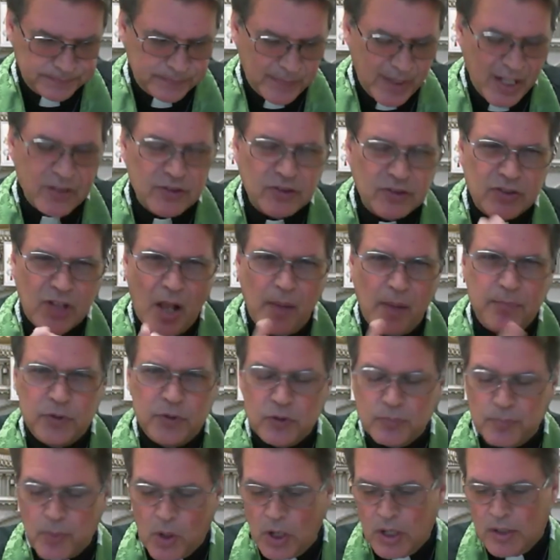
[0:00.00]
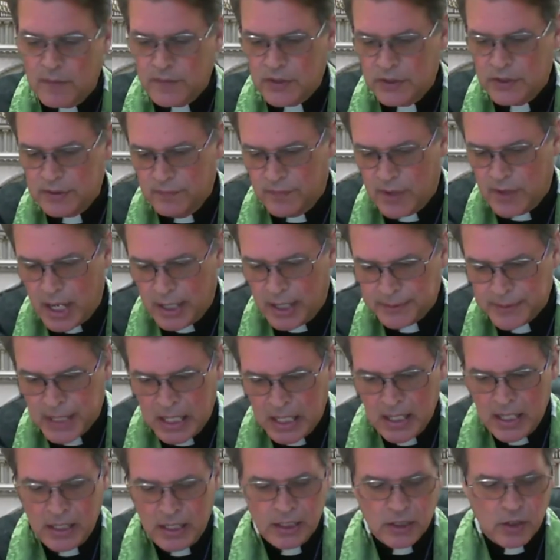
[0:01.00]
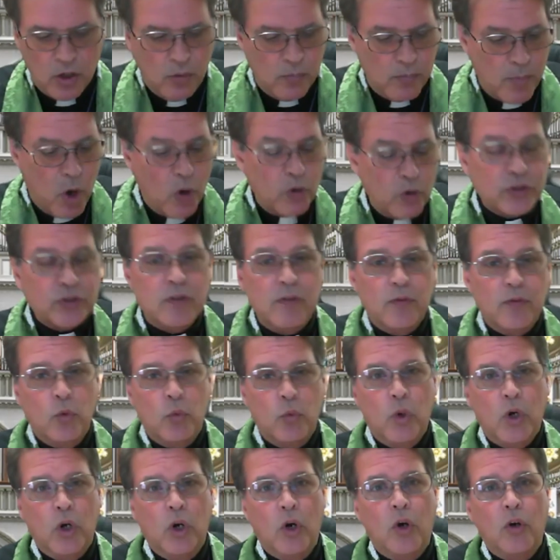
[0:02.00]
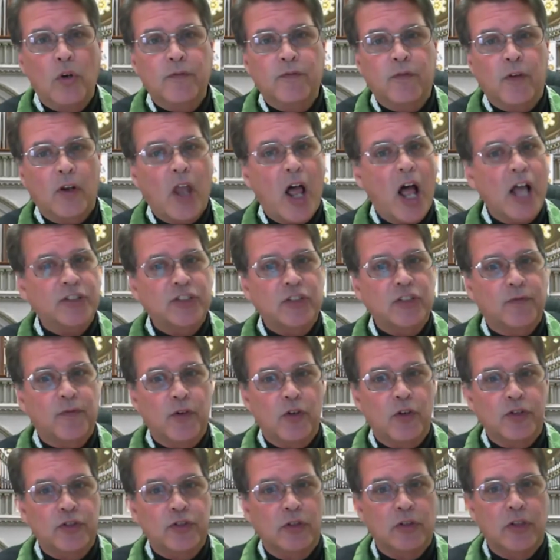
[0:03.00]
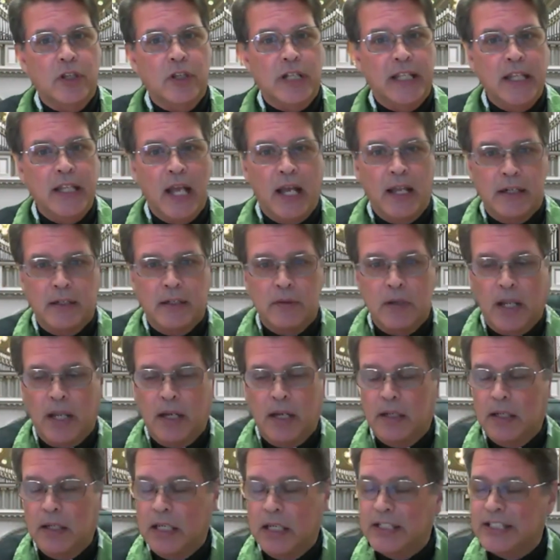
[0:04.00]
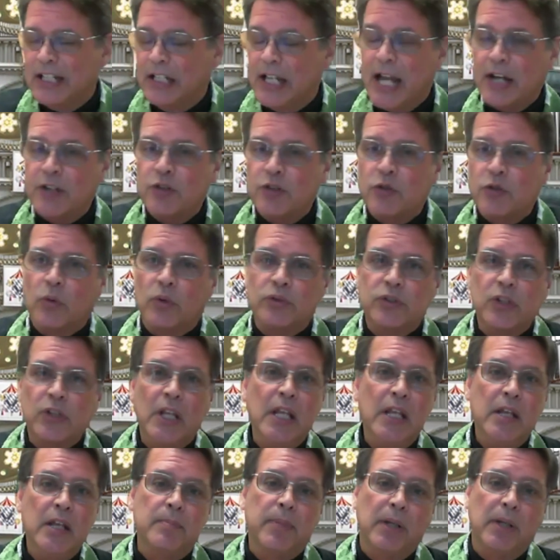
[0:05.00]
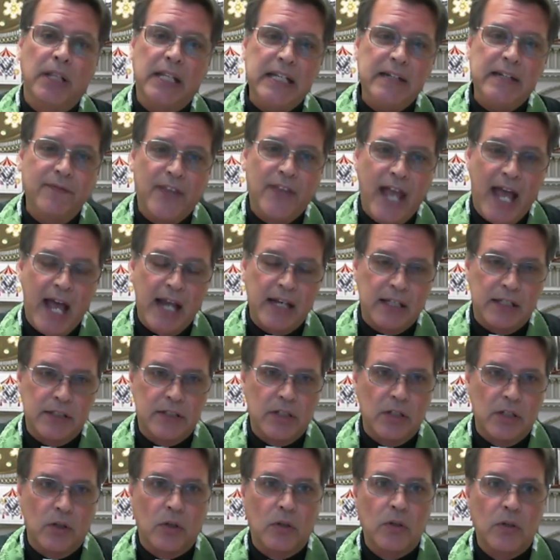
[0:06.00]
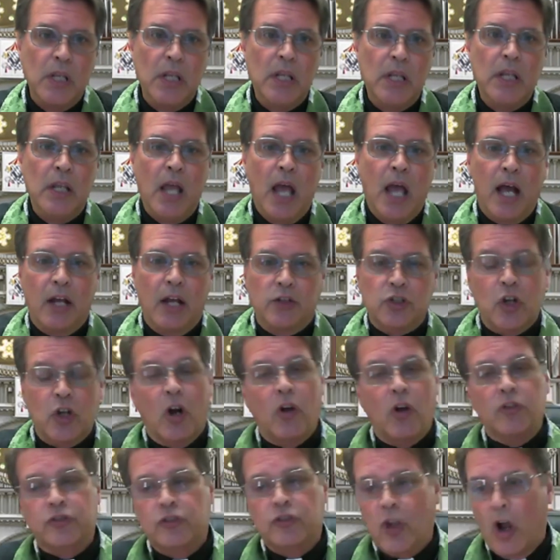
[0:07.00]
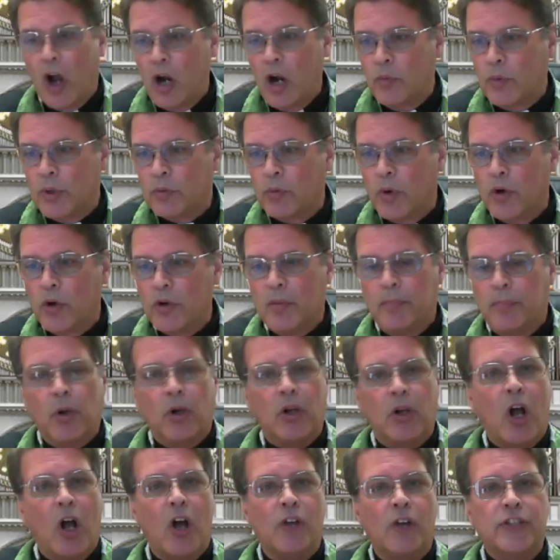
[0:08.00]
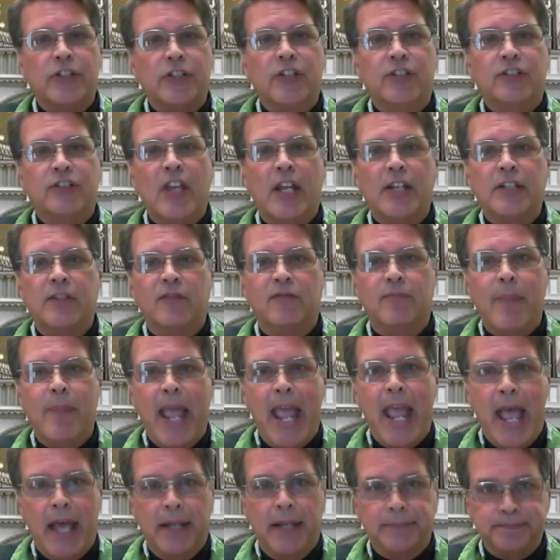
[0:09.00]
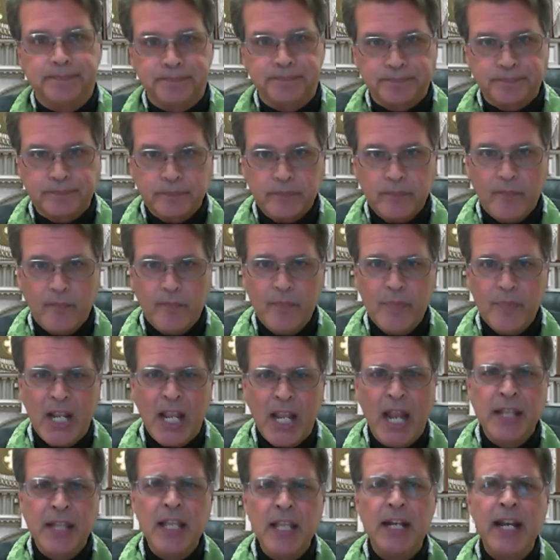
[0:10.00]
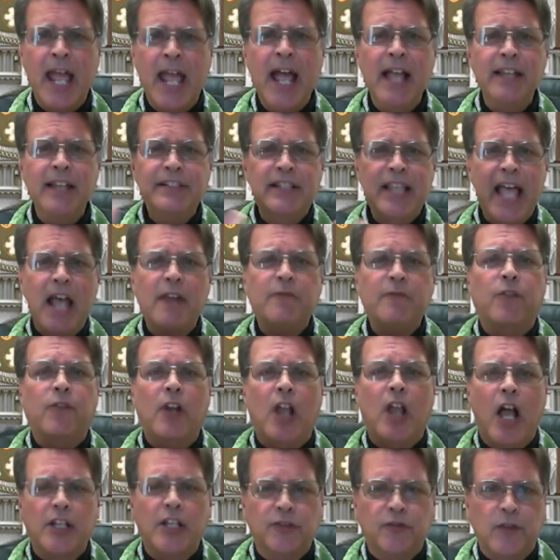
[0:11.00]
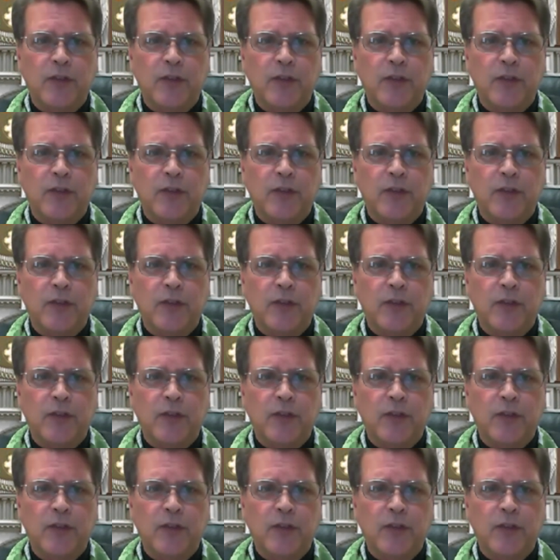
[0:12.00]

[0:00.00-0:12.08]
some spark of the divine. You know, most of the world, philosophers and intellectuals, believe that until Charles Darwin wrote a book called The Descent of Man. And then as that philosophy